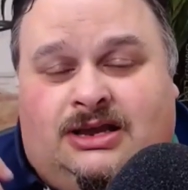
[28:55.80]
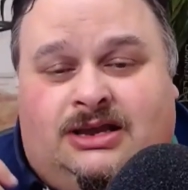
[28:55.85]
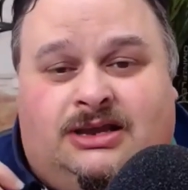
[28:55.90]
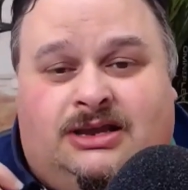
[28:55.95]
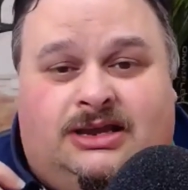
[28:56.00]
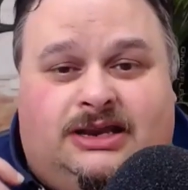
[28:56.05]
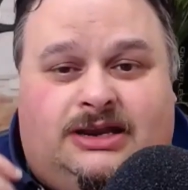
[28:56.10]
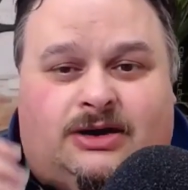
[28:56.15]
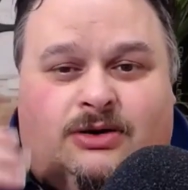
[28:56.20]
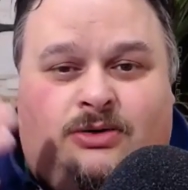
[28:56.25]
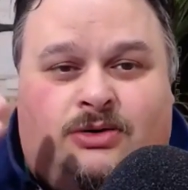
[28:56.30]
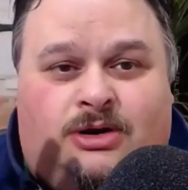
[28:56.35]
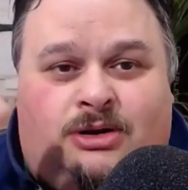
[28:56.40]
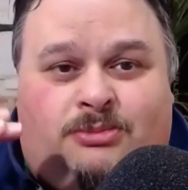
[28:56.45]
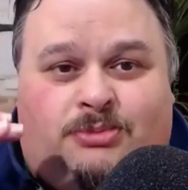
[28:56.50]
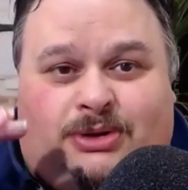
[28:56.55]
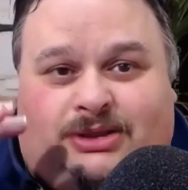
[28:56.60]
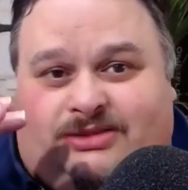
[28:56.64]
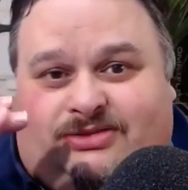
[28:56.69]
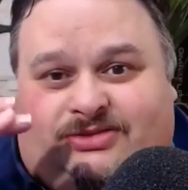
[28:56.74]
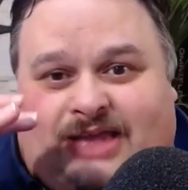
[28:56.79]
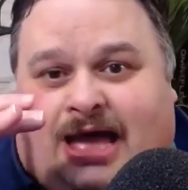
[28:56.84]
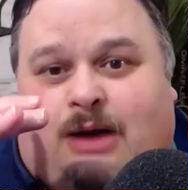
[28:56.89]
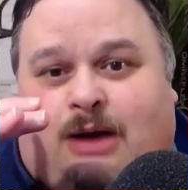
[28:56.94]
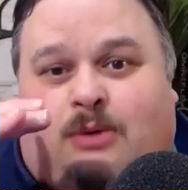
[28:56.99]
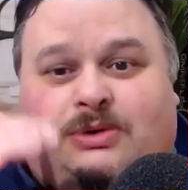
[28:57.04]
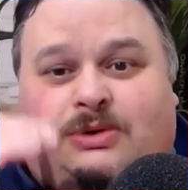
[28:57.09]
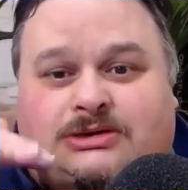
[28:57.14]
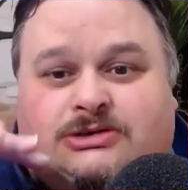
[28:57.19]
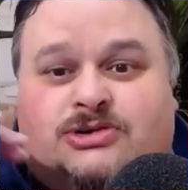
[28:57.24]
you know, but
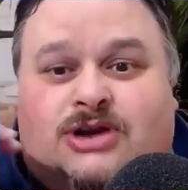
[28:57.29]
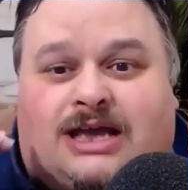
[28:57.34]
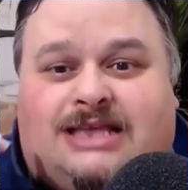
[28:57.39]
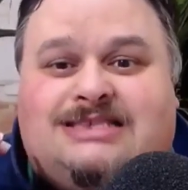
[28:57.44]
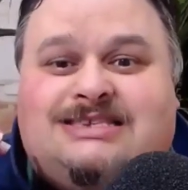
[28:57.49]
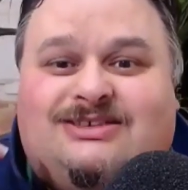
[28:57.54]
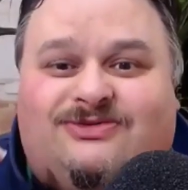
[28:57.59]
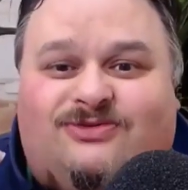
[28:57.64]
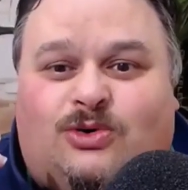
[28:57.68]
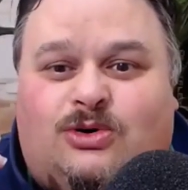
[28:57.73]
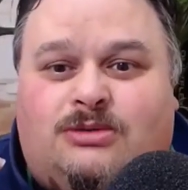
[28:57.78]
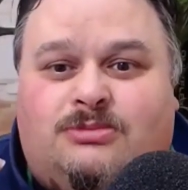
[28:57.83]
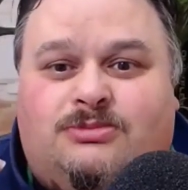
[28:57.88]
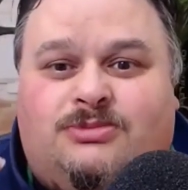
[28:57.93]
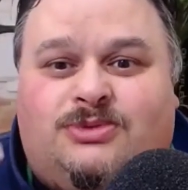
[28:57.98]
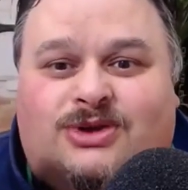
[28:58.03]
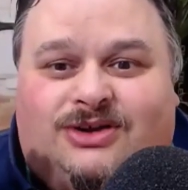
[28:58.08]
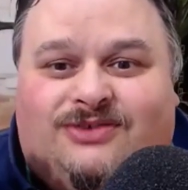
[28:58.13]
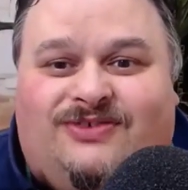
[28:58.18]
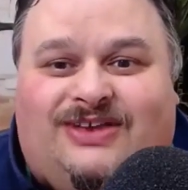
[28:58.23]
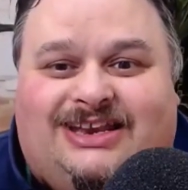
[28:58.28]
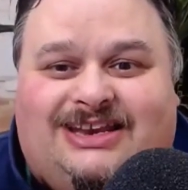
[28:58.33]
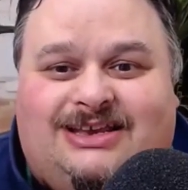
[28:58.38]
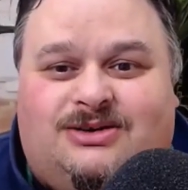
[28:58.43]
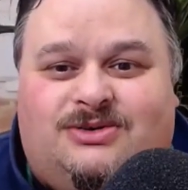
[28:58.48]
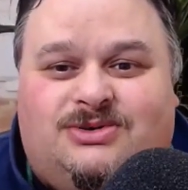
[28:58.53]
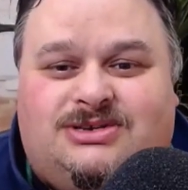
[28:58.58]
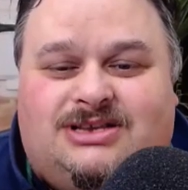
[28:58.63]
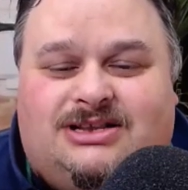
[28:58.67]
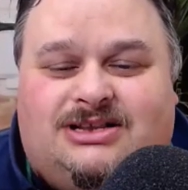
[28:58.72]
that will transform your
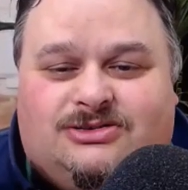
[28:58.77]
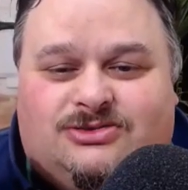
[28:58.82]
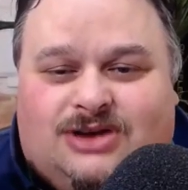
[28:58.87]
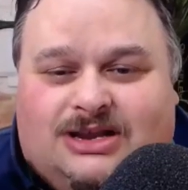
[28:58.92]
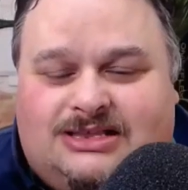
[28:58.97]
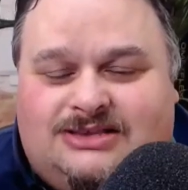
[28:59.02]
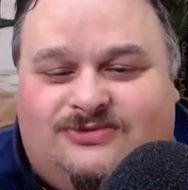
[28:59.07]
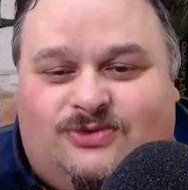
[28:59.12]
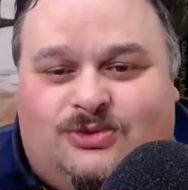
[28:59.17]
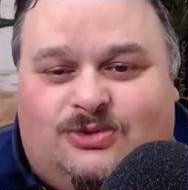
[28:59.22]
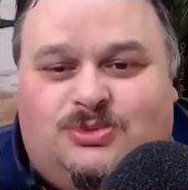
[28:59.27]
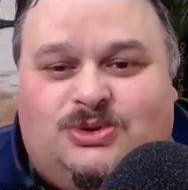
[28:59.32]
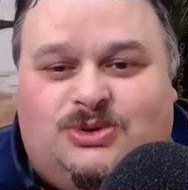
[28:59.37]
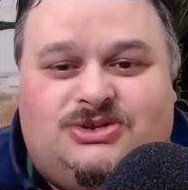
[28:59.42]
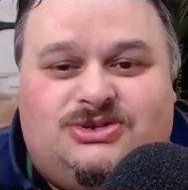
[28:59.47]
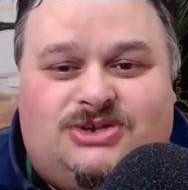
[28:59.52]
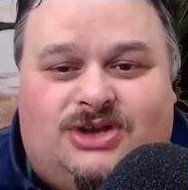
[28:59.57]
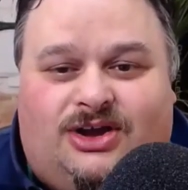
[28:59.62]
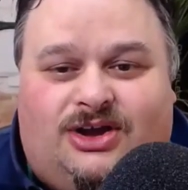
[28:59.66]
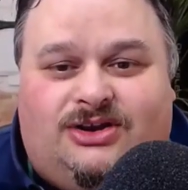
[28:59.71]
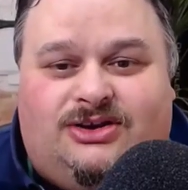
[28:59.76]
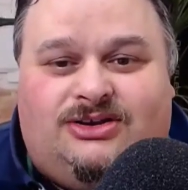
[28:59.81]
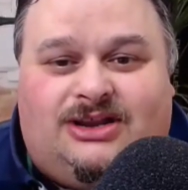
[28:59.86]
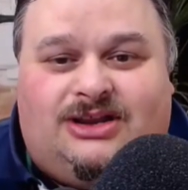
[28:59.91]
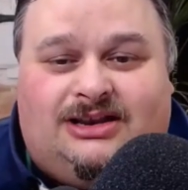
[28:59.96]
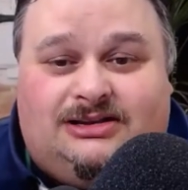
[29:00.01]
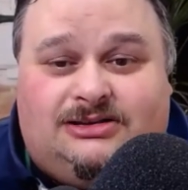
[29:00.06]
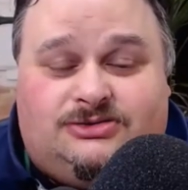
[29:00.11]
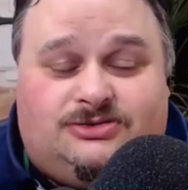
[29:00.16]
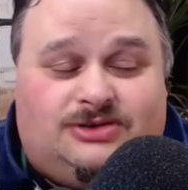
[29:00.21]
videos, it'll transform your sound,
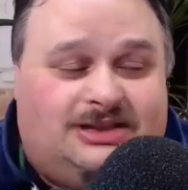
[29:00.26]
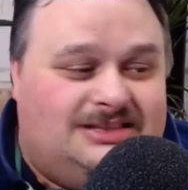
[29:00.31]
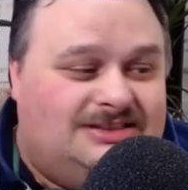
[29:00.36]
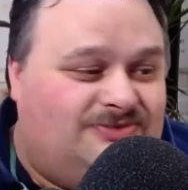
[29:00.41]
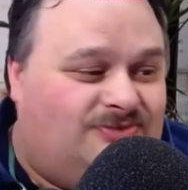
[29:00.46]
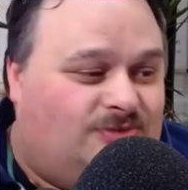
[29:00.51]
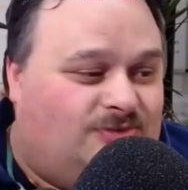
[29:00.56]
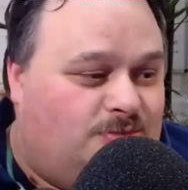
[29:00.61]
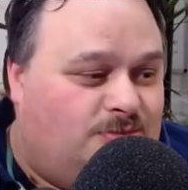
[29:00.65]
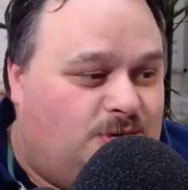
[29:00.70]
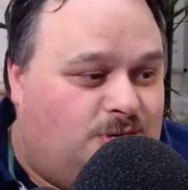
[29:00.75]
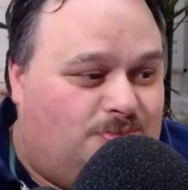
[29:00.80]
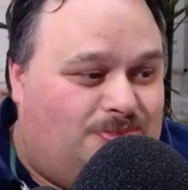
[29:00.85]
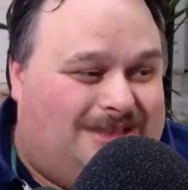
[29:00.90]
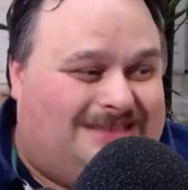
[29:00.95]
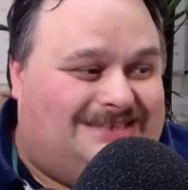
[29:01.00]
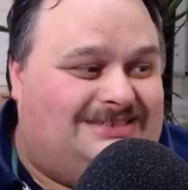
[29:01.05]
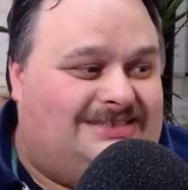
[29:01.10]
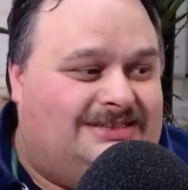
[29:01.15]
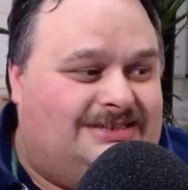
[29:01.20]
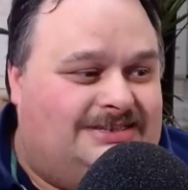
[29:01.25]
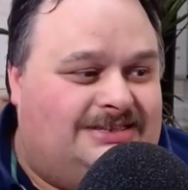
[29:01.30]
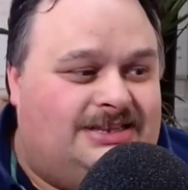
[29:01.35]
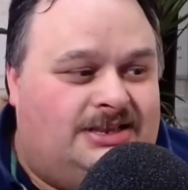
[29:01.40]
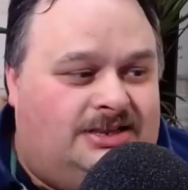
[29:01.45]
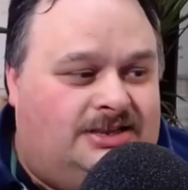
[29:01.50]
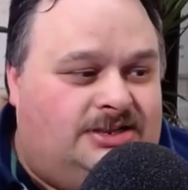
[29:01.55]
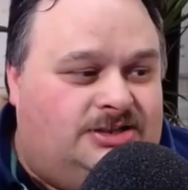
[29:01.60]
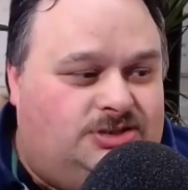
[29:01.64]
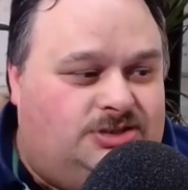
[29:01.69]
and it'll transform your business.
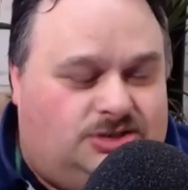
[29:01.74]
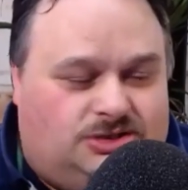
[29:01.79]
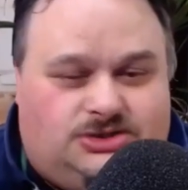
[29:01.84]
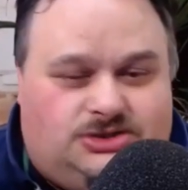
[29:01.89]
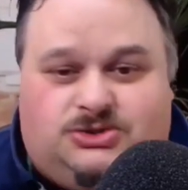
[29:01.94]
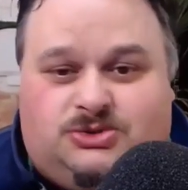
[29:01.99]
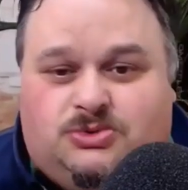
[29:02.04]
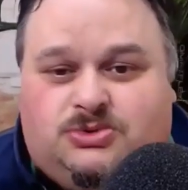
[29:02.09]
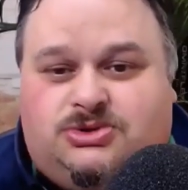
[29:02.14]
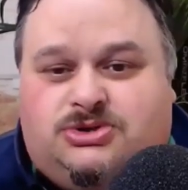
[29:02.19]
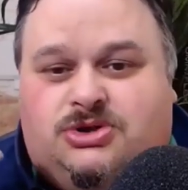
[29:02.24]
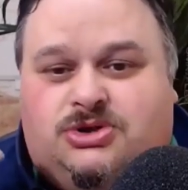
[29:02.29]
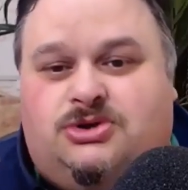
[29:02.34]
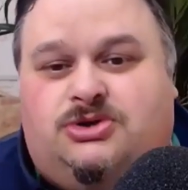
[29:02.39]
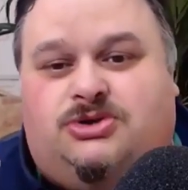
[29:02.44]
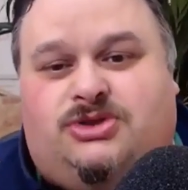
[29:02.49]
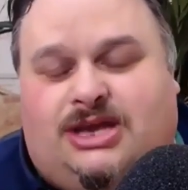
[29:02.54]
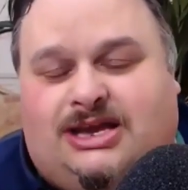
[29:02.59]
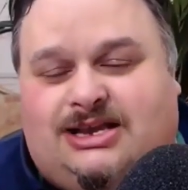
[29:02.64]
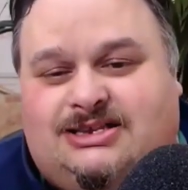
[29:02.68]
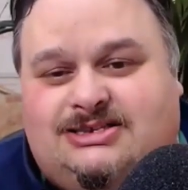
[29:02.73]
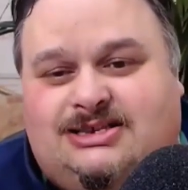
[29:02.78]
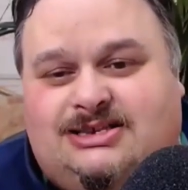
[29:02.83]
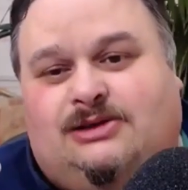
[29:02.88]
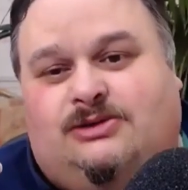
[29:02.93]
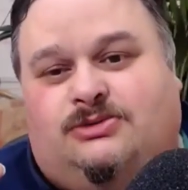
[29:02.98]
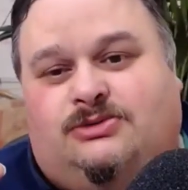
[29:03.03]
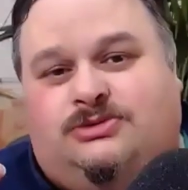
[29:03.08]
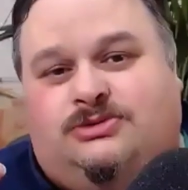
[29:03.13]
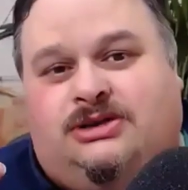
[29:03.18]
Just those two things
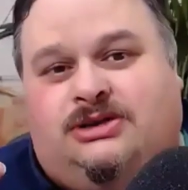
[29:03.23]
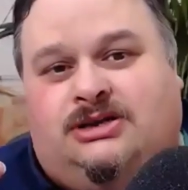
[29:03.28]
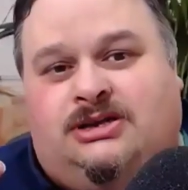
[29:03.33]
alone.